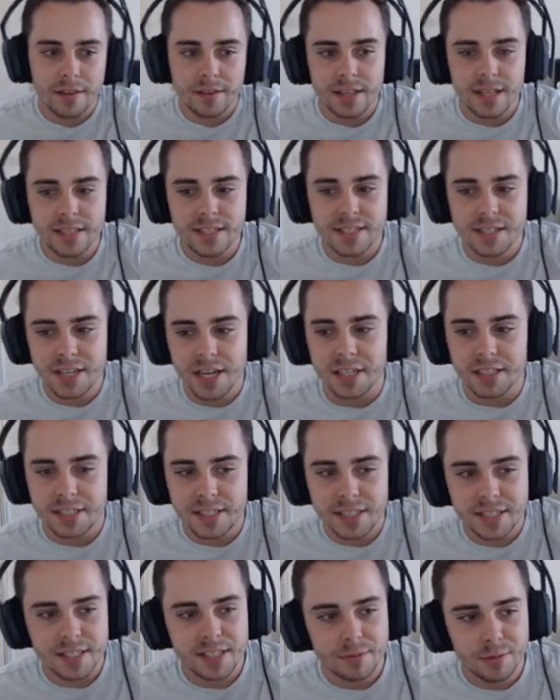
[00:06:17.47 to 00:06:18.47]
that's
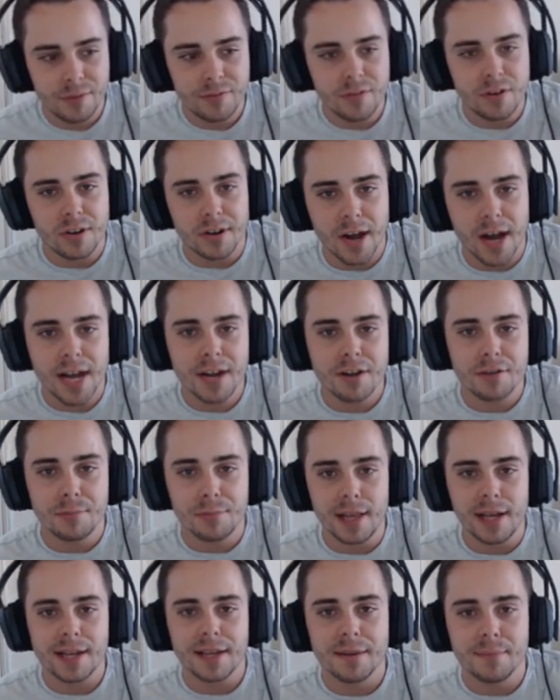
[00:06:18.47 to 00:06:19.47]
nuts. We've got Kyurem
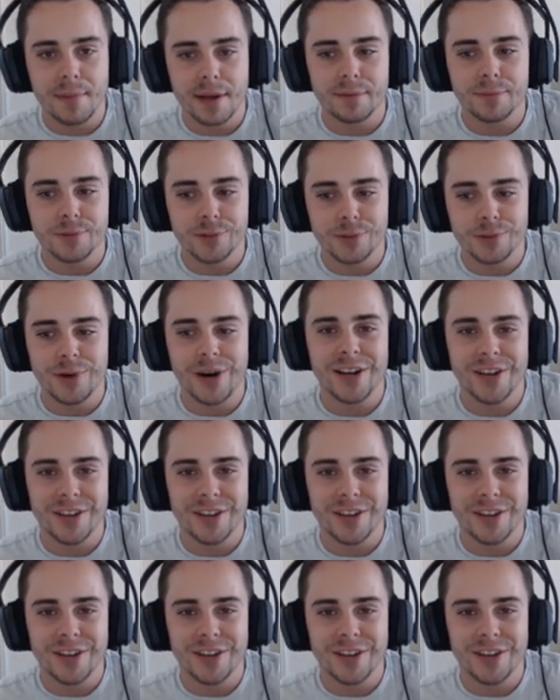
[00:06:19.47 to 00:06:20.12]
Black and Mega Mawile